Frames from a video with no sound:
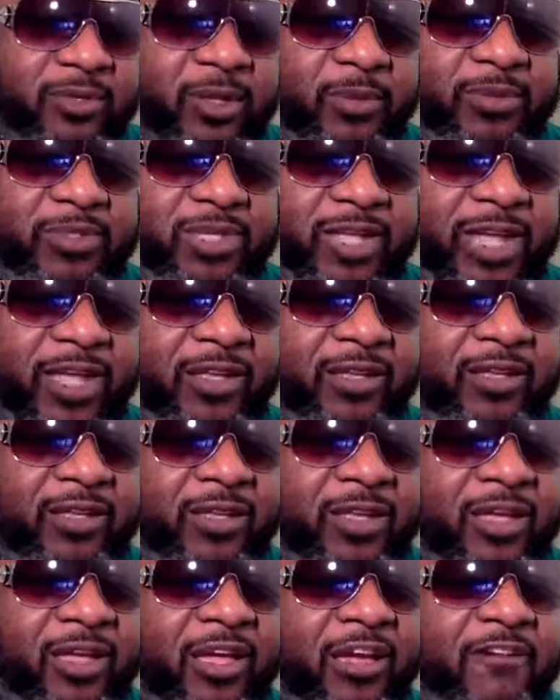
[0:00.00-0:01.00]
You know what I'm saying?
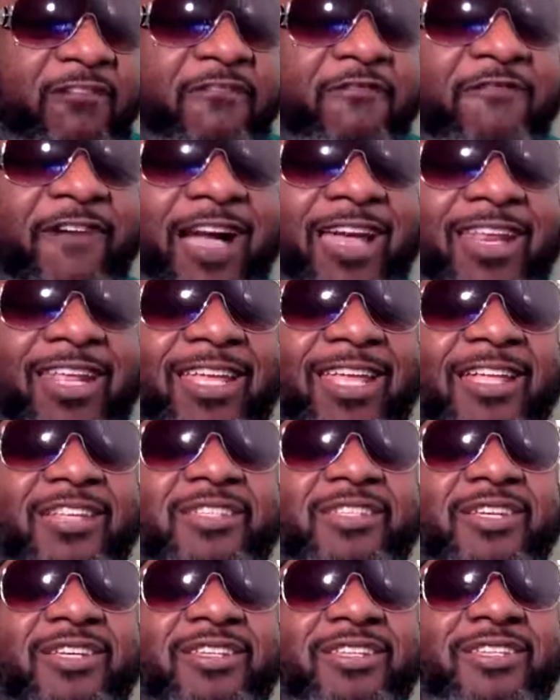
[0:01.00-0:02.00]
Fight
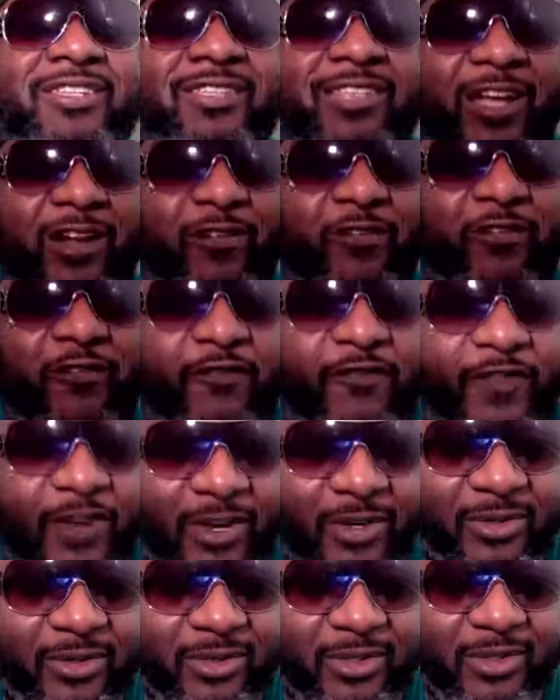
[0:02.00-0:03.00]
against yourself
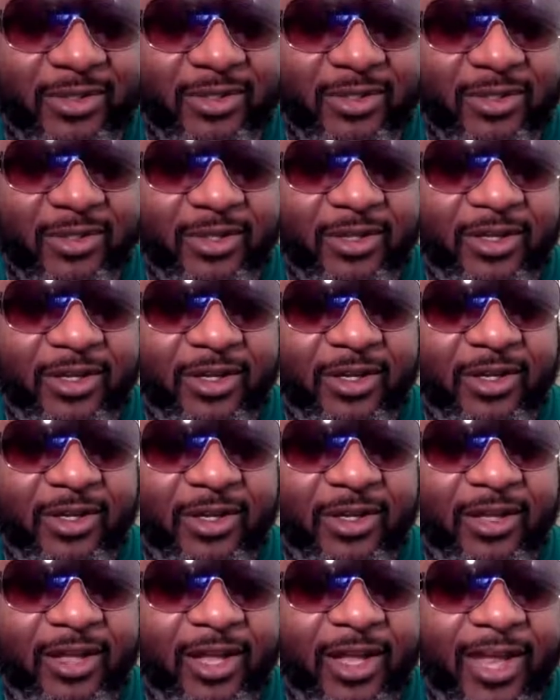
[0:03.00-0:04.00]
first.
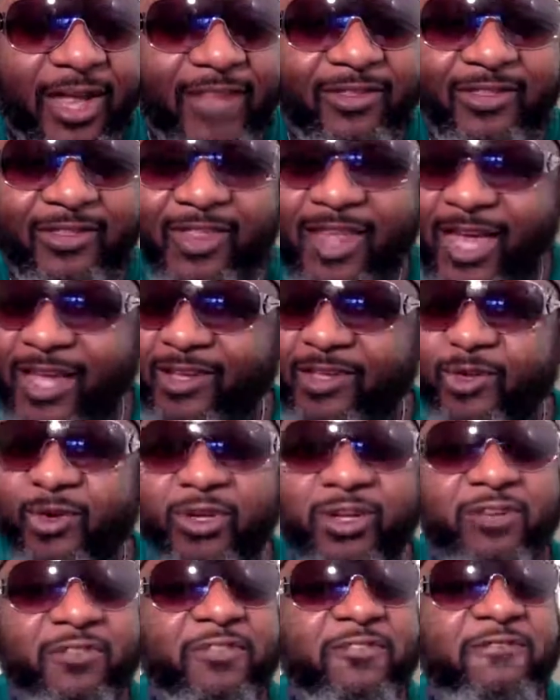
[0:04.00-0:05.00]
And then
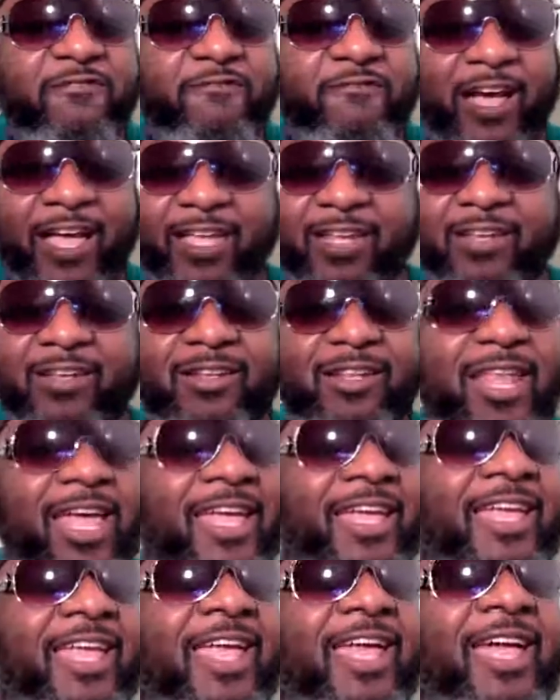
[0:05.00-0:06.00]
you can fight
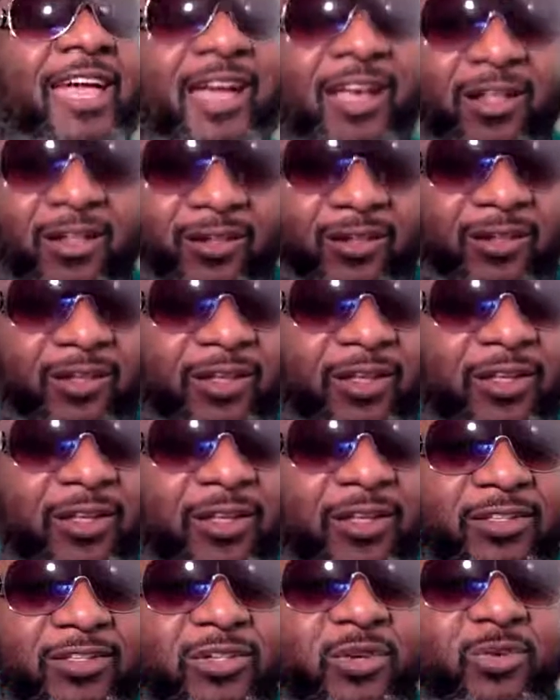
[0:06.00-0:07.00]
like hell
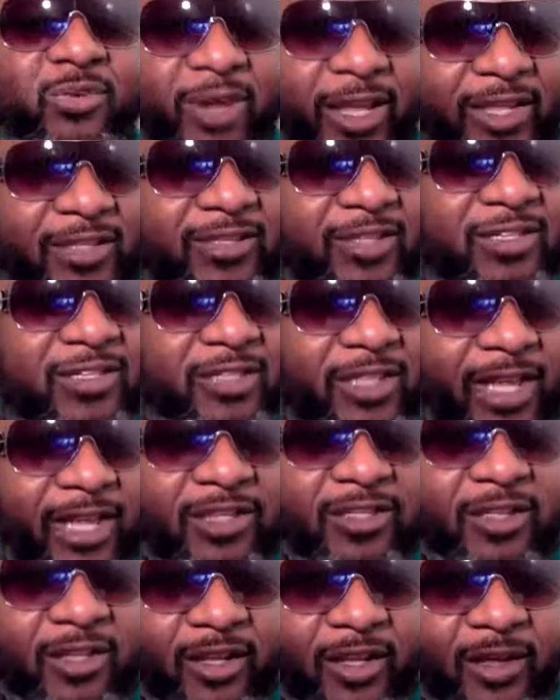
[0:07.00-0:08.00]
to raise this
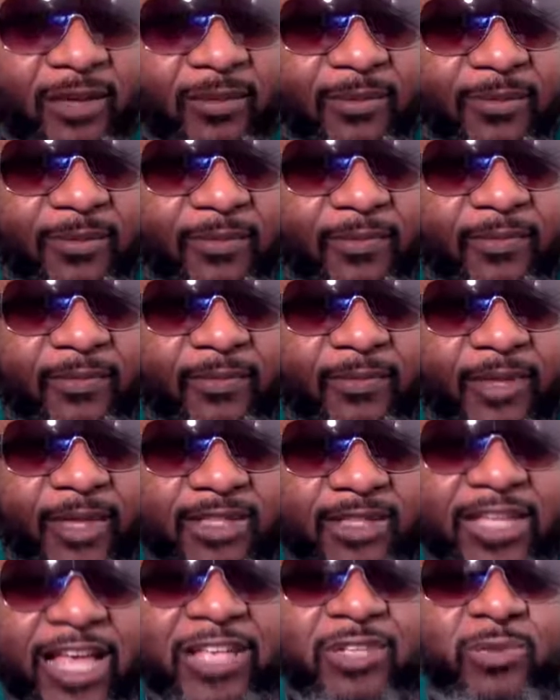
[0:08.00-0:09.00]
nation up.
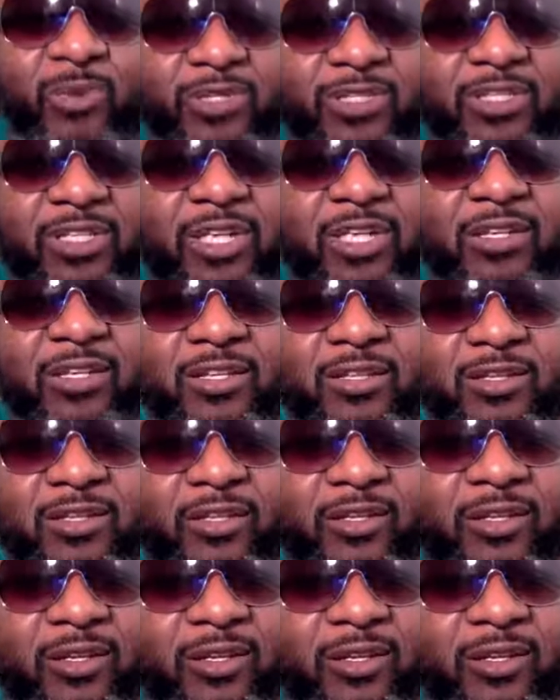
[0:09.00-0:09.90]
Because that's what's needed.